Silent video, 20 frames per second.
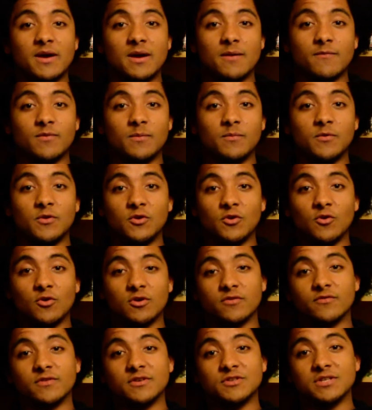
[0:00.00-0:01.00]
I'm from New York
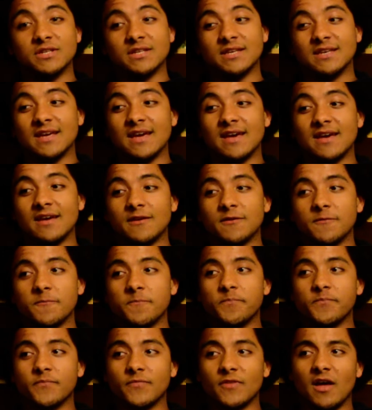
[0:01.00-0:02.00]
originally, and
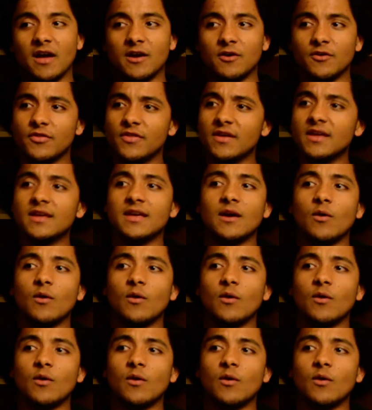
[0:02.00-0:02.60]
I got thinking,